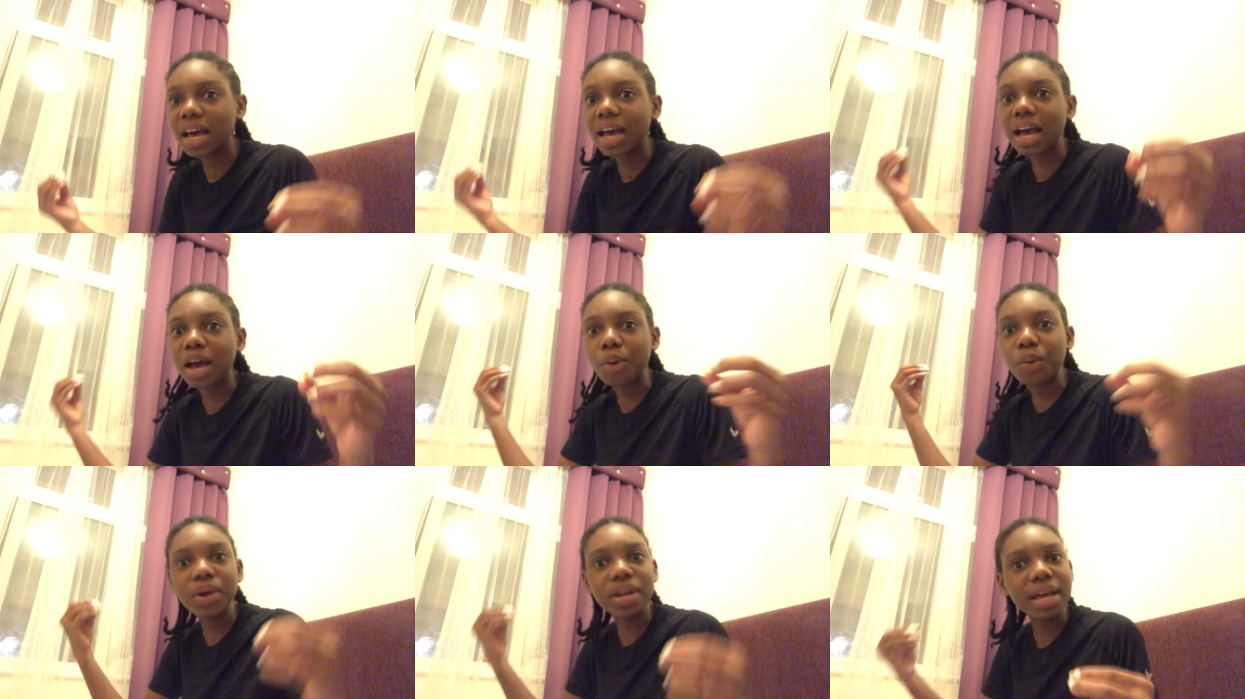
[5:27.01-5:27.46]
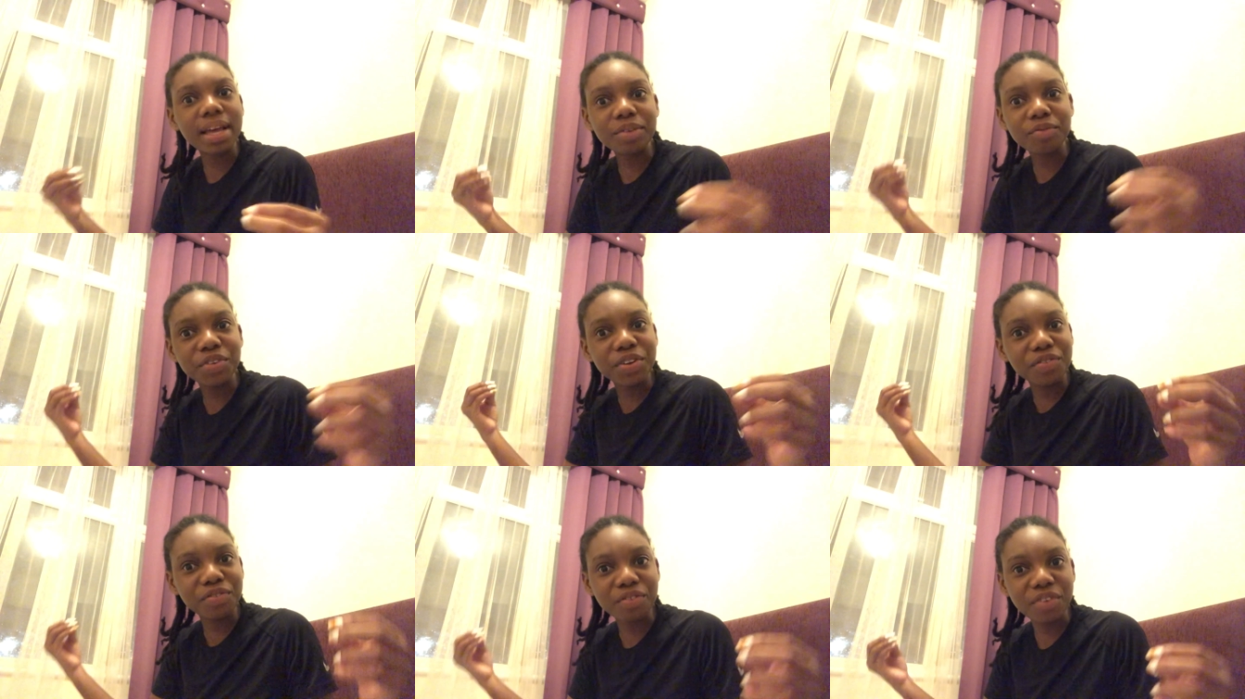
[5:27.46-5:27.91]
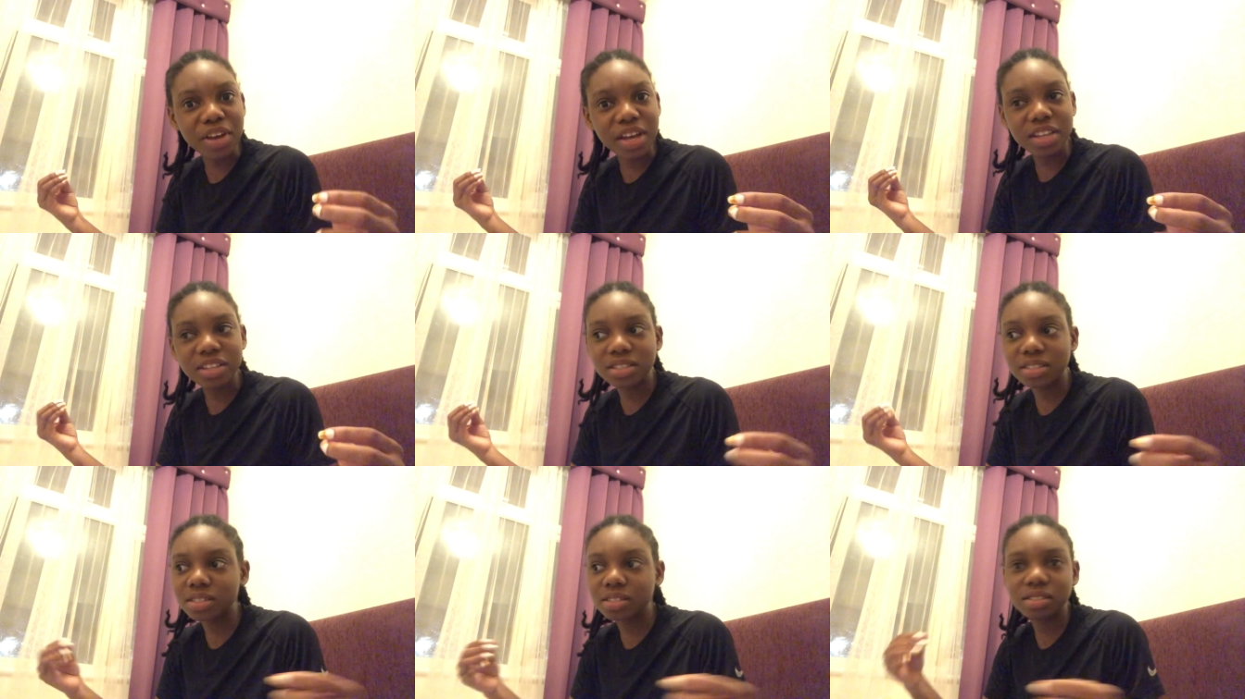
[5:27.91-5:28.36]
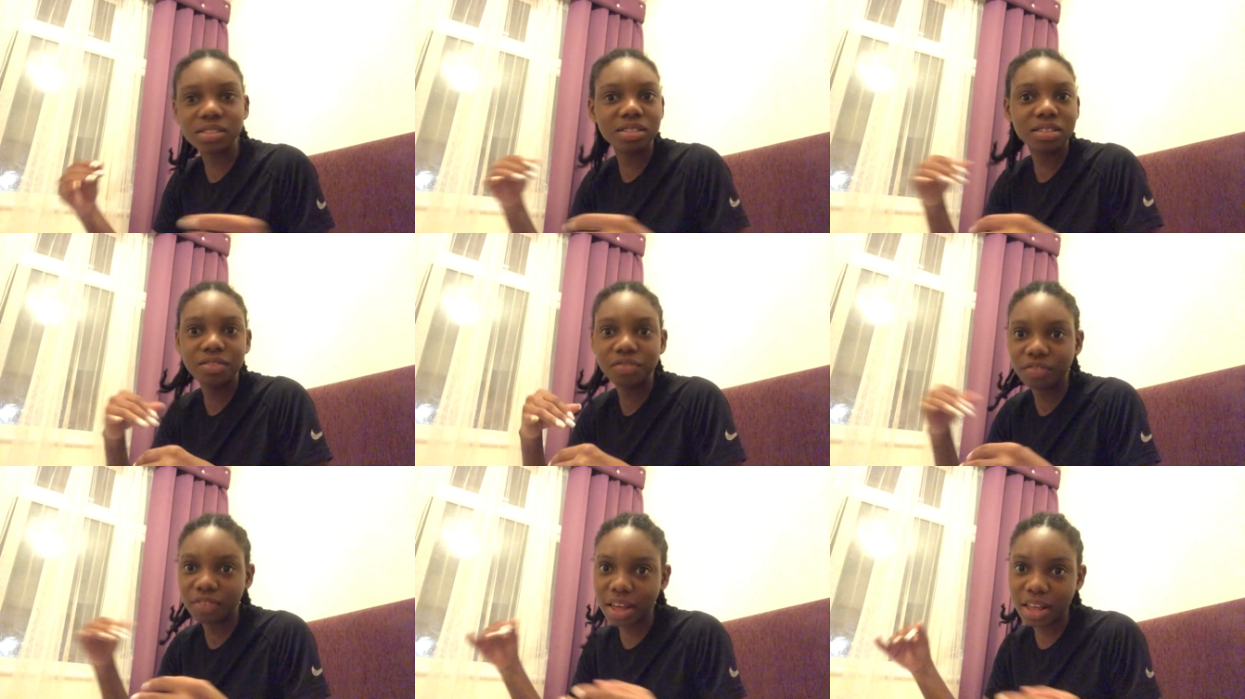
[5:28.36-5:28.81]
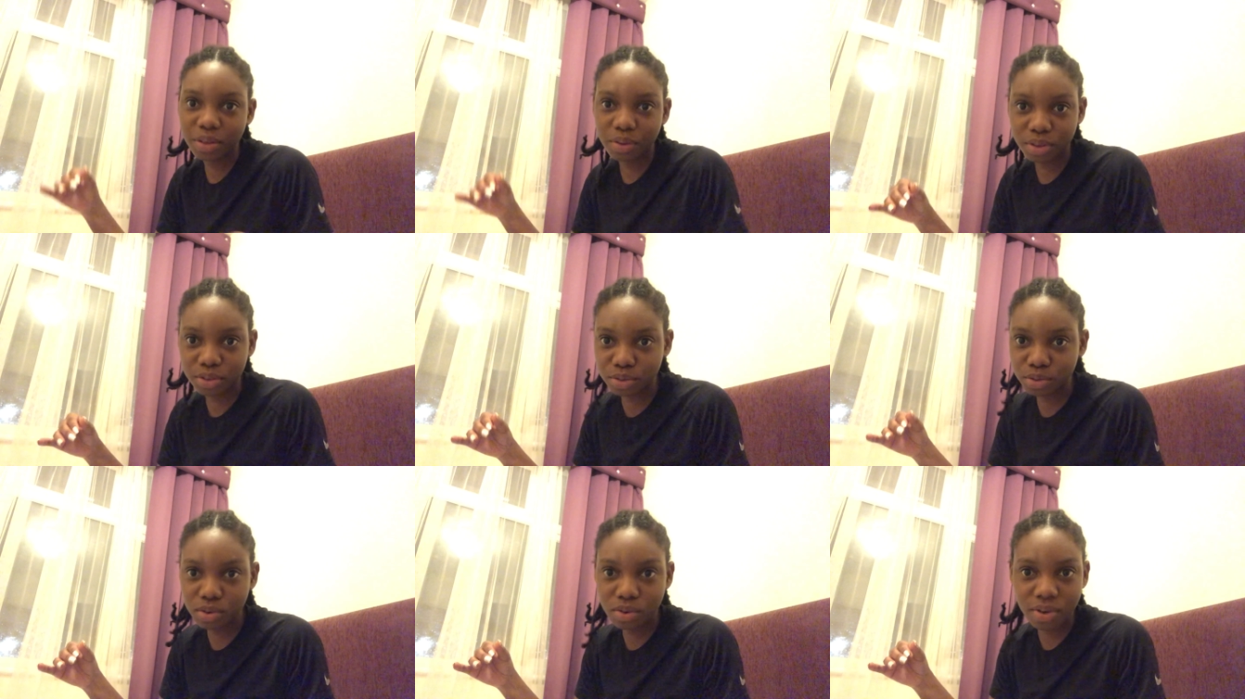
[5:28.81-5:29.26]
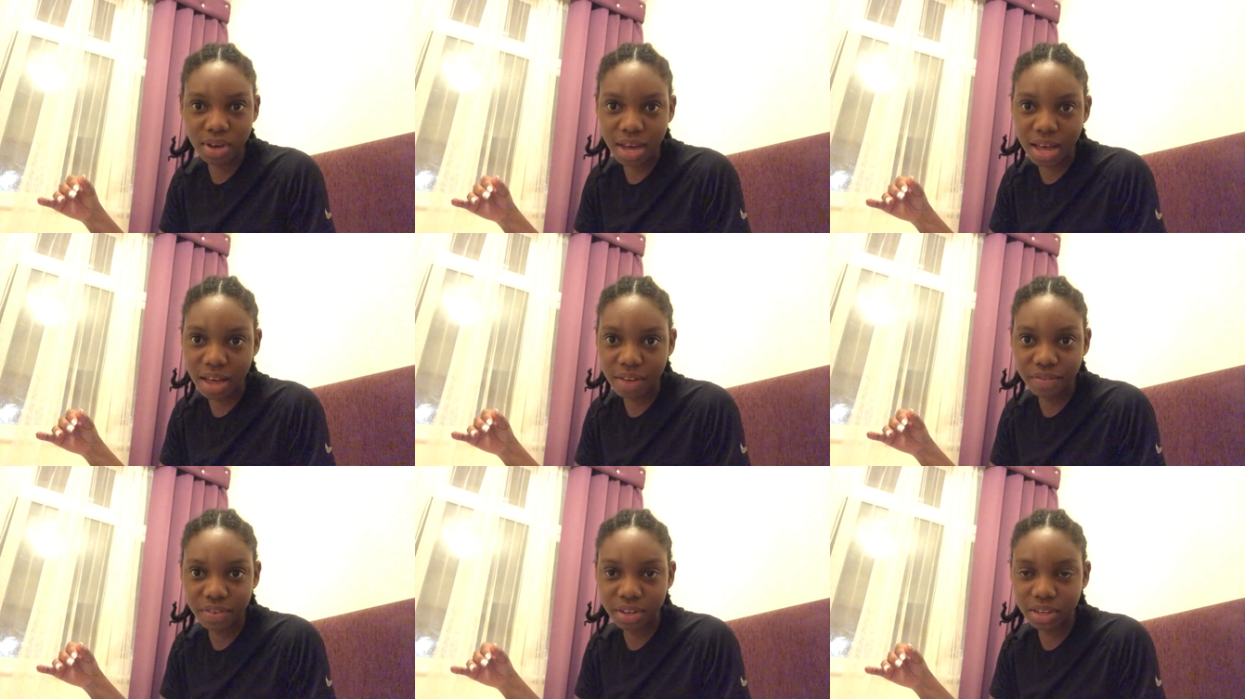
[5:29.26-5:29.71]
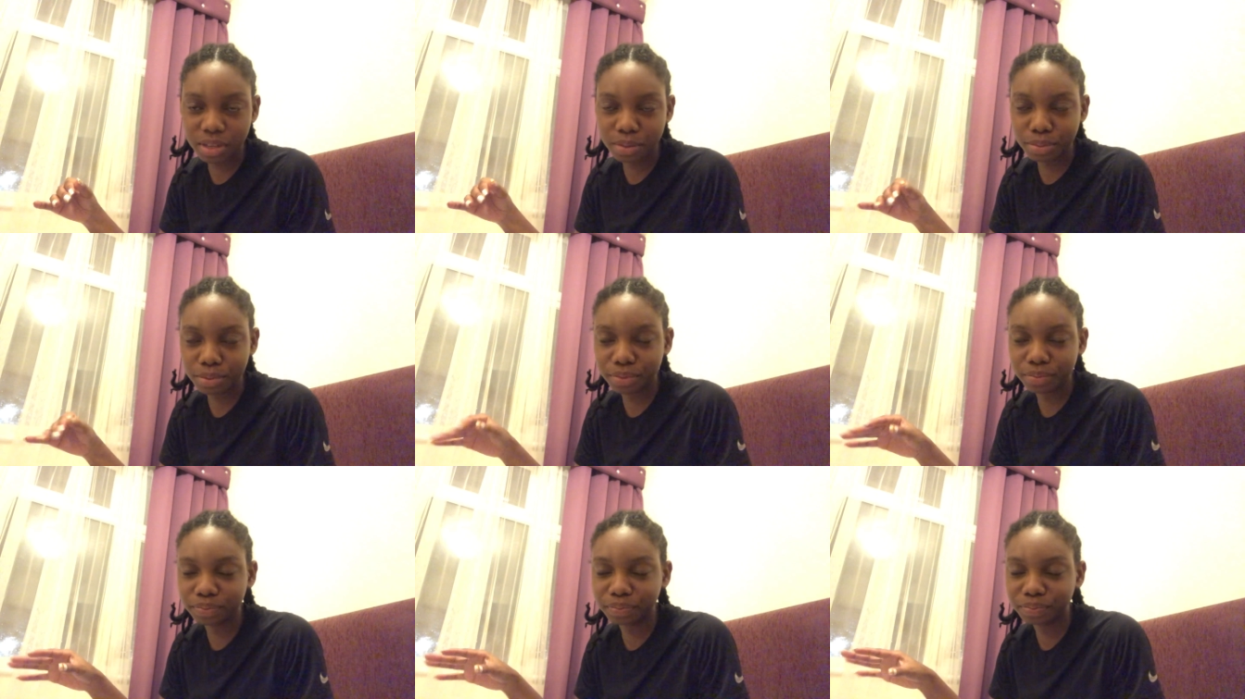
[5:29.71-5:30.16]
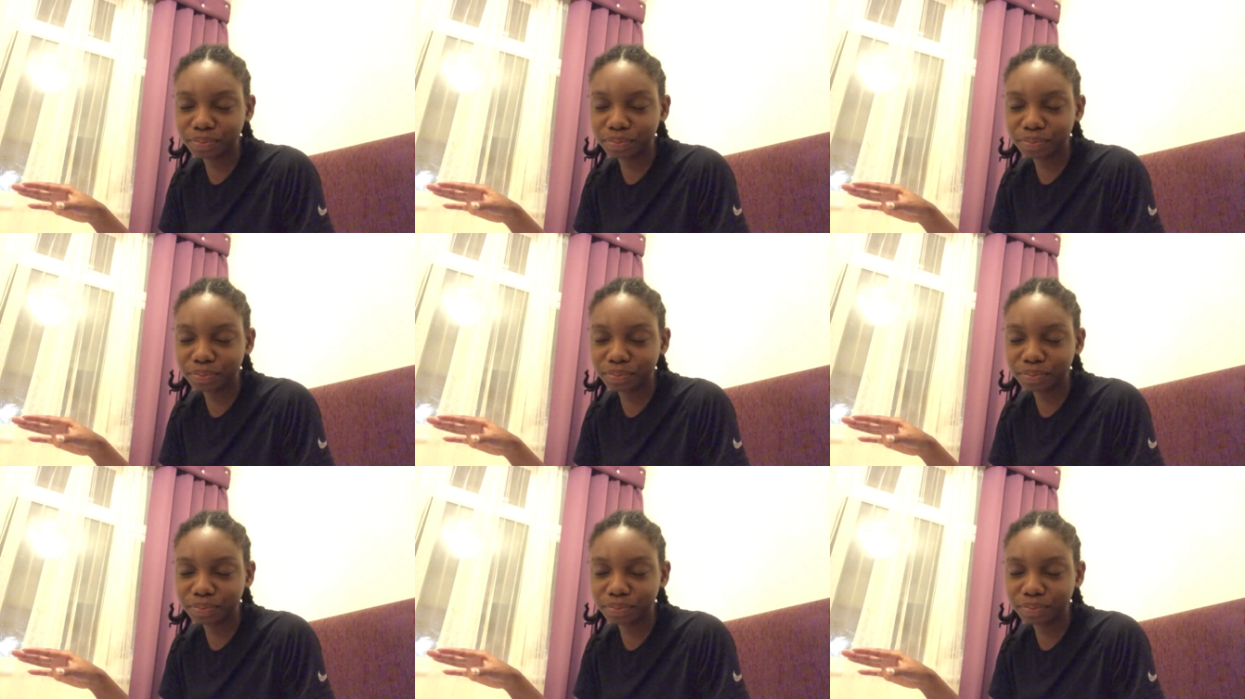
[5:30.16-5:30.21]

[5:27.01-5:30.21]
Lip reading: and when I refreshed, the flight was no longer available.